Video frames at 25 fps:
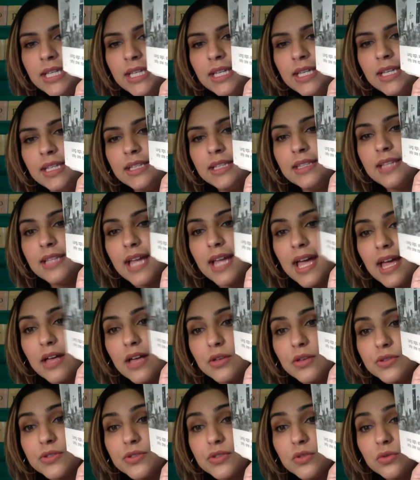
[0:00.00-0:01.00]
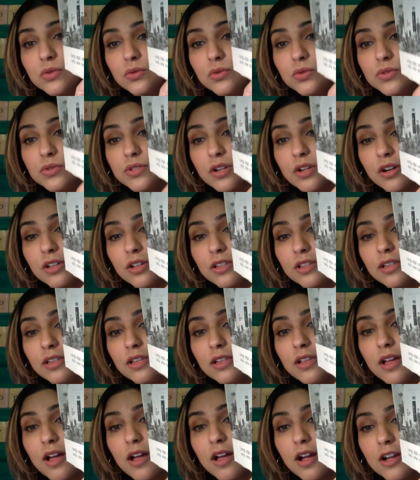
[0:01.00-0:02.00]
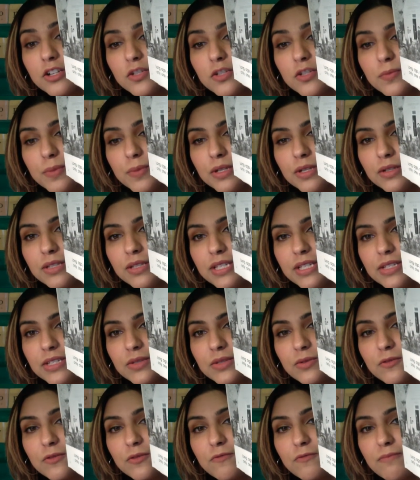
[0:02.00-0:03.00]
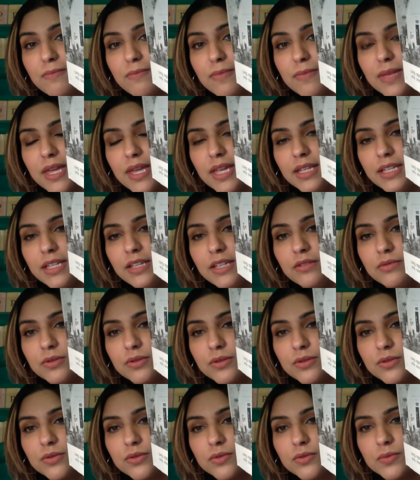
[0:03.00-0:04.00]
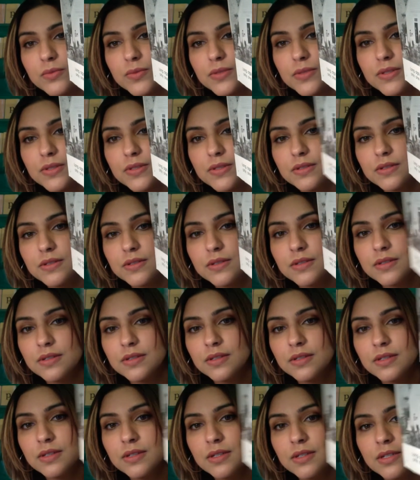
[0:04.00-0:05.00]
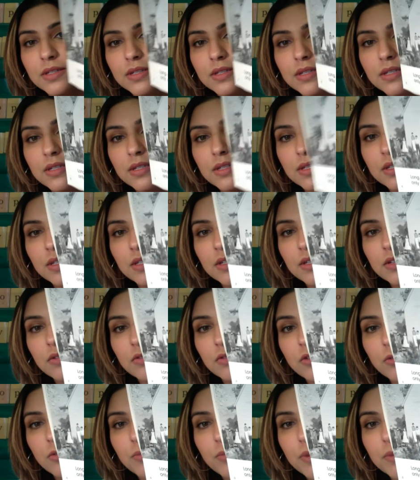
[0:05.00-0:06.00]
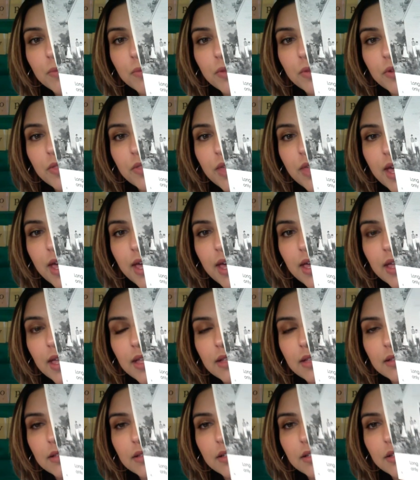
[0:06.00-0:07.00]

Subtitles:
Now schools are large buildings with many rooms. Remember that? Look at